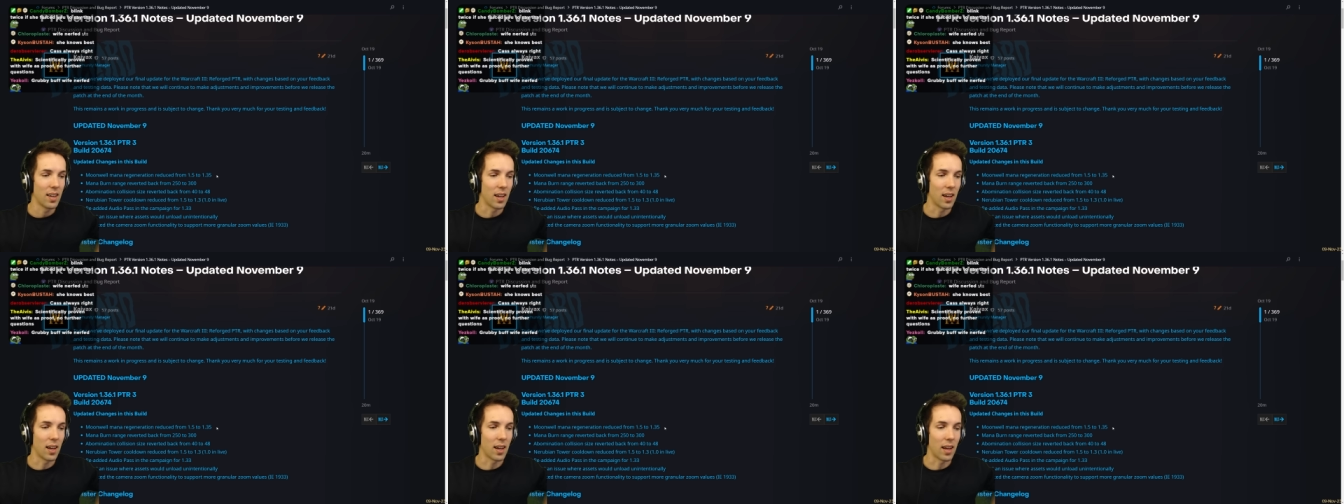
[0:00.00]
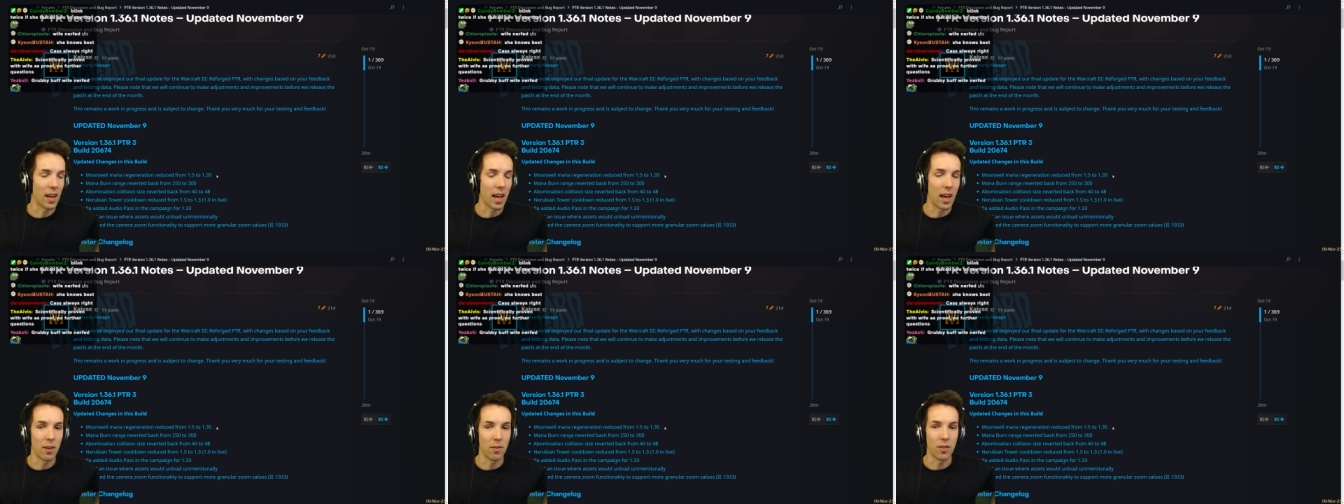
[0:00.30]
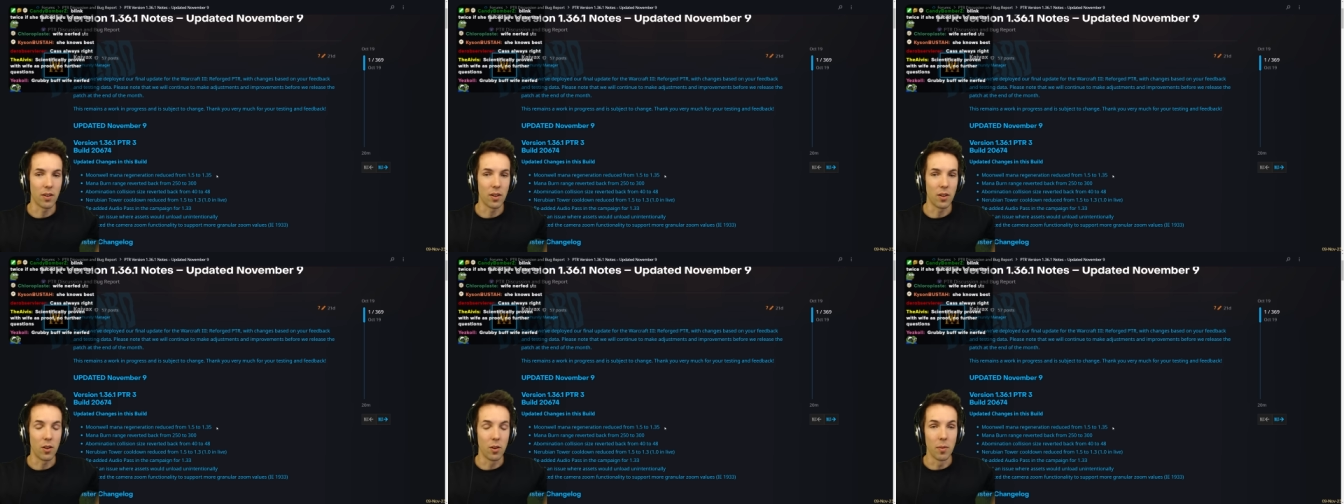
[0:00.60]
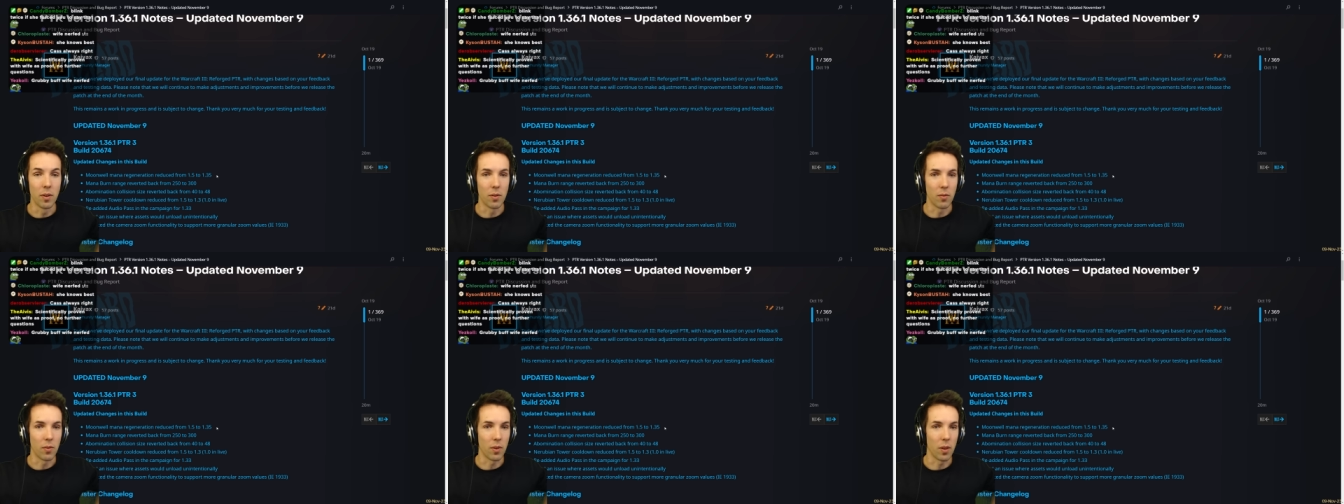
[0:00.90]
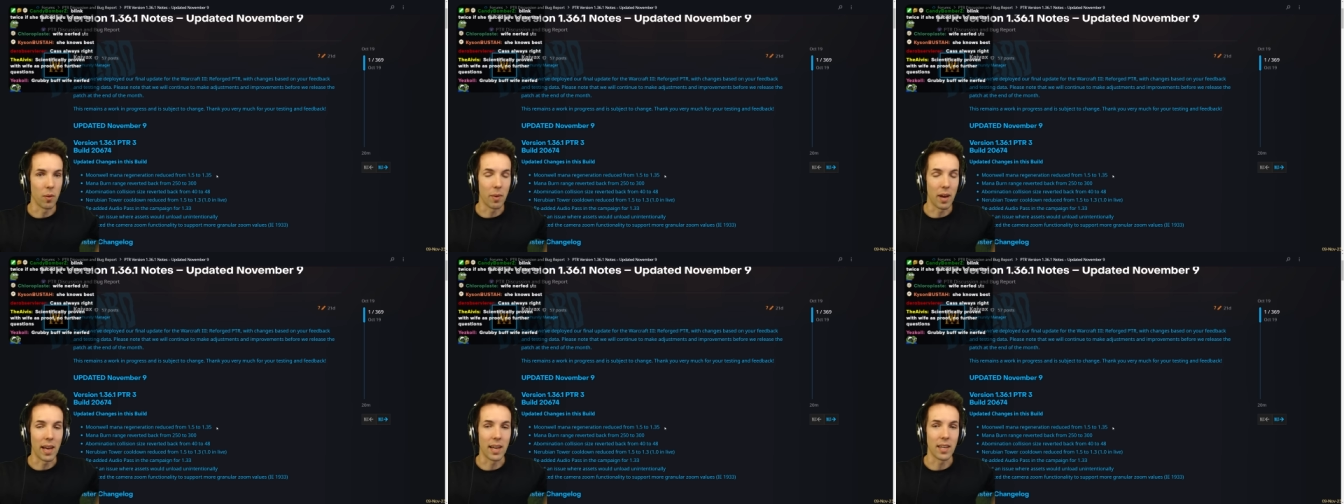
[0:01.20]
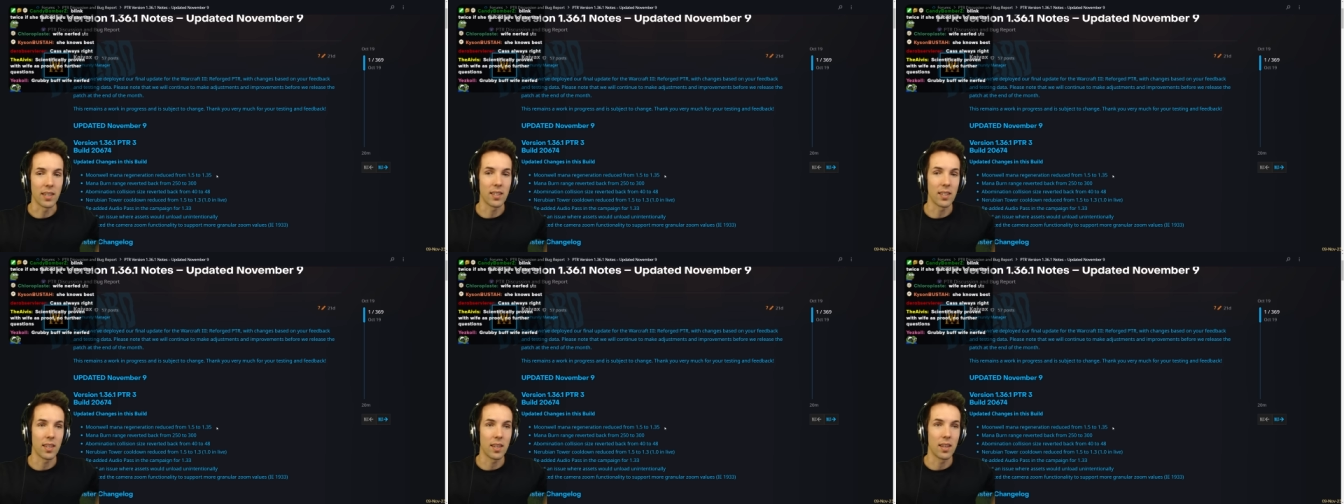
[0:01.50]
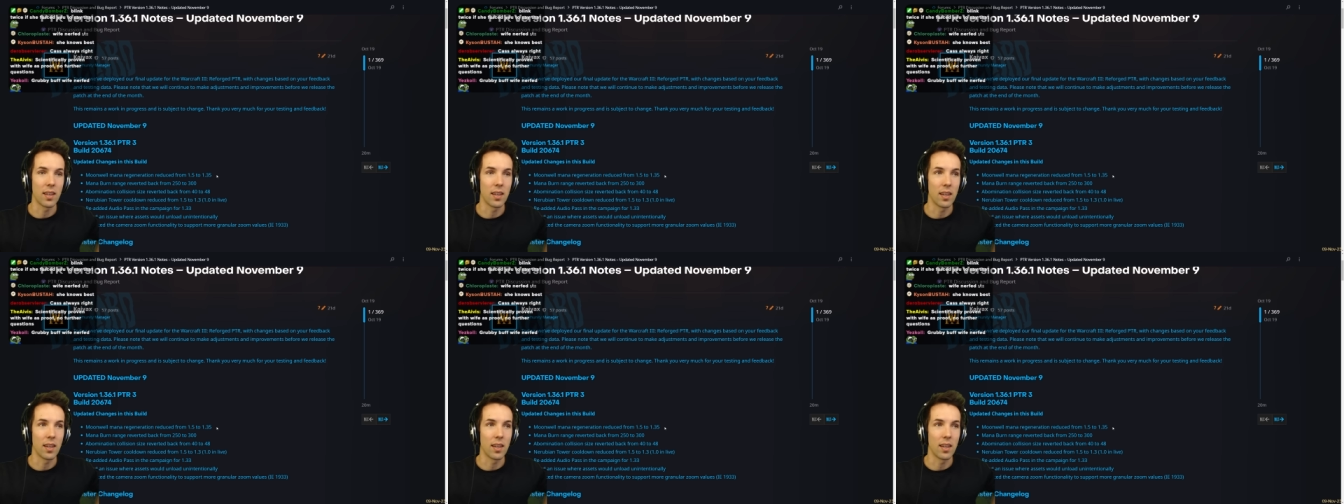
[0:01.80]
Uh, Elf and Human were the best.